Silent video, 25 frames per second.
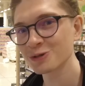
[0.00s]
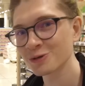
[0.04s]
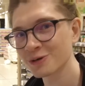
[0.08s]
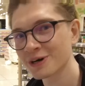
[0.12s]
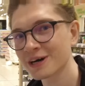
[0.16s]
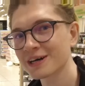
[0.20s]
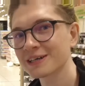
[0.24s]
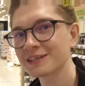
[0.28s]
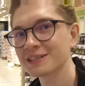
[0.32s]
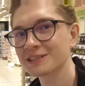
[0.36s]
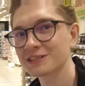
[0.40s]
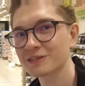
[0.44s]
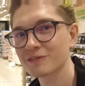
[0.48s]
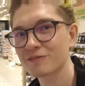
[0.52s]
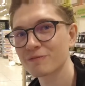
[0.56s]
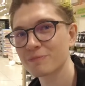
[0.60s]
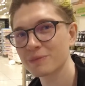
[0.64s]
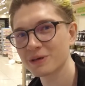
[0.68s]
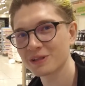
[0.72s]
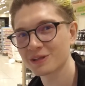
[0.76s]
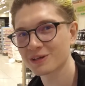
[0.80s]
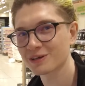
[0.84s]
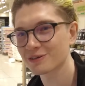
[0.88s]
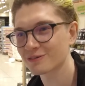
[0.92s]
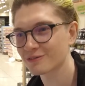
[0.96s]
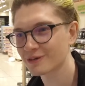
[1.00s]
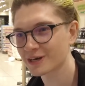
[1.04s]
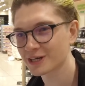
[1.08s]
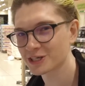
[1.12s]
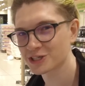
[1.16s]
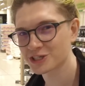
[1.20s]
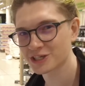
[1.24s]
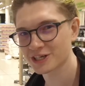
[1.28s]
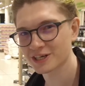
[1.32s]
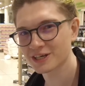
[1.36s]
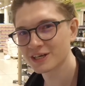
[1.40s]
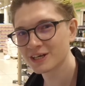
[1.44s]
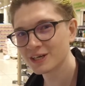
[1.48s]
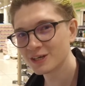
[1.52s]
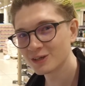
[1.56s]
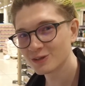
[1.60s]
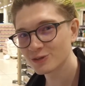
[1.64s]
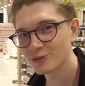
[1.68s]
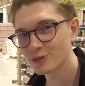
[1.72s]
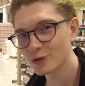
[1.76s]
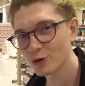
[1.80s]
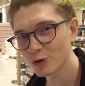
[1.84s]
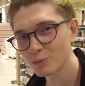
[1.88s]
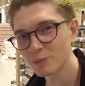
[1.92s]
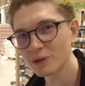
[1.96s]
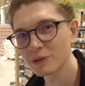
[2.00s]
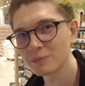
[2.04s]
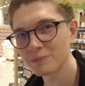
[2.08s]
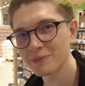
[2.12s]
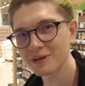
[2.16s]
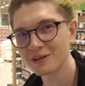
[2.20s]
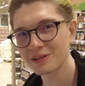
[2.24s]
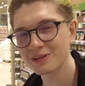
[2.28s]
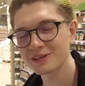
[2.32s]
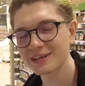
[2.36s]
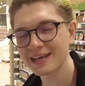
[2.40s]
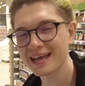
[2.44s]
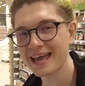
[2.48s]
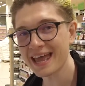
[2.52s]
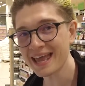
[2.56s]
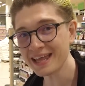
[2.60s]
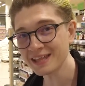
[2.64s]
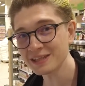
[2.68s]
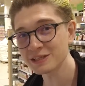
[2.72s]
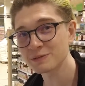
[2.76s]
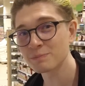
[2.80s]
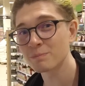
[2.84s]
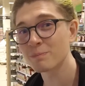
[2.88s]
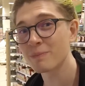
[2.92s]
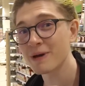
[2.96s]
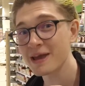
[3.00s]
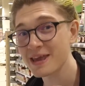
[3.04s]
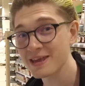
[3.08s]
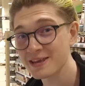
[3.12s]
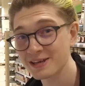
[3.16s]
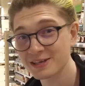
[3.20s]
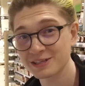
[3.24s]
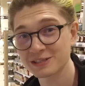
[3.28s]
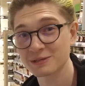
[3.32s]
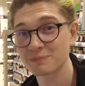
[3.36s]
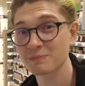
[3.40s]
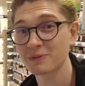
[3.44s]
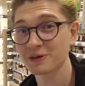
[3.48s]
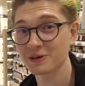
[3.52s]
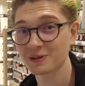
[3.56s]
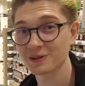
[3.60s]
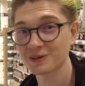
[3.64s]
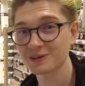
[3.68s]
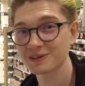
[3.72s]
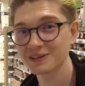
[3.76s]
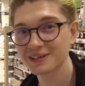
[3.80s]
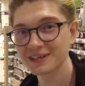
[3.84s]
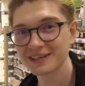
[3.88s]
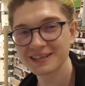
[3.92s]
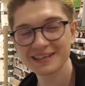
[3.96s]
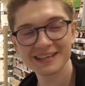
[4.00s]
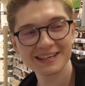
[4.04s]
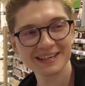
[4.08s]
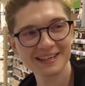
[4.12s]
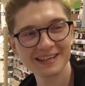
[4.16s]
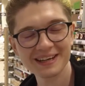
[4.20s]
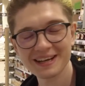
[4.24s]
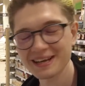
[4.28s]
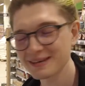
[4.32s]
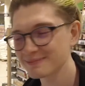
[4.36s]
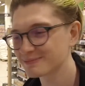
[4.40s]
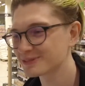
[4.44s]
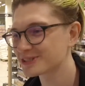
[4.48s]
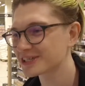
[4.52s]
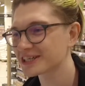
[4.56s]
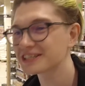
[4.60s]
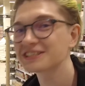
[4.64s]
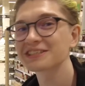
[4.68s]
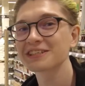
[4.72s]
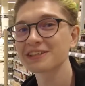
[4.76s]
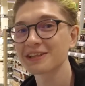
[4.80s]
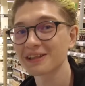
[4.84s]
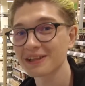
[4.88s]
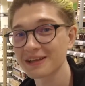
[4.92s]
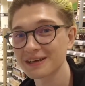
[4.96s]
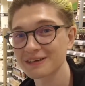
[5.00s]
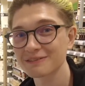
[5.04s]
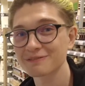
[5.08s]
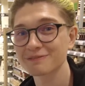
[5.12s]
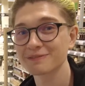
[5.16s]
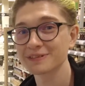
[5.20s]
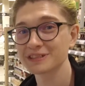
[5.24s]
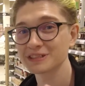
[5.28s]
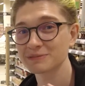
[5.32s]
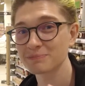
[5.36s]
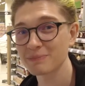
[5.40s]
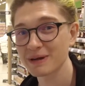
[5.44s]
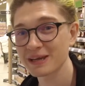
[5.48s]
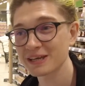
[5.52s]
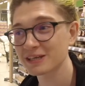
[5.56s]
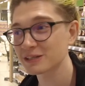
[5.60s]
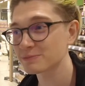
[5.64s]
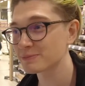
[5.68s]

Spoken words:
kinds of milk in Russia. Normal milk and baked milk. And I am just in love with baked